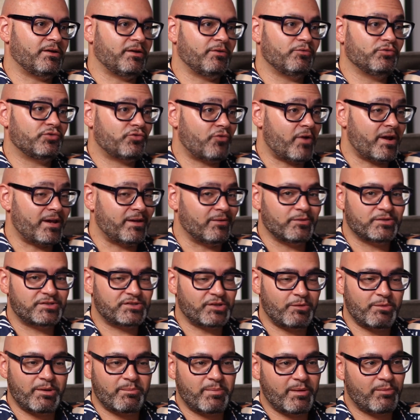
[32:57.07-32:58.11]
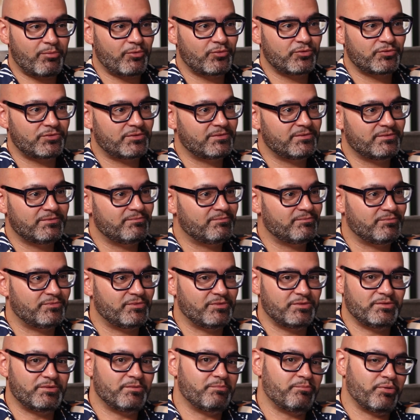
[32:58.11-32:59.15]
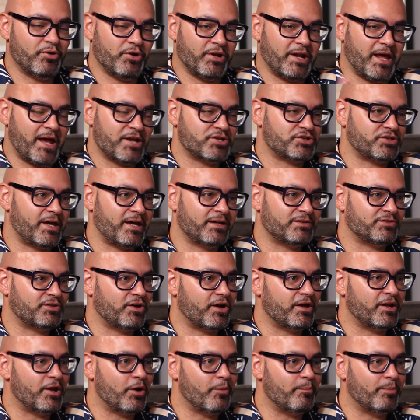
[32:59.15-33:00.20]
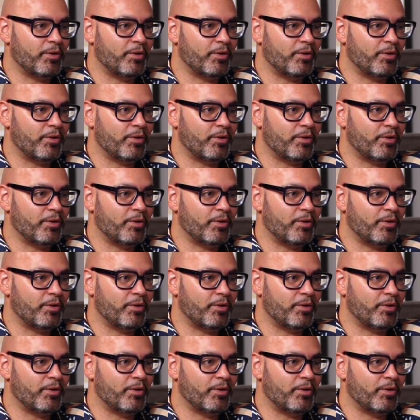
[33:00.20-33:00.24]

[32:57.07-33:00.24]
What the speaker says: And it was great. With so many people putting hashtag started on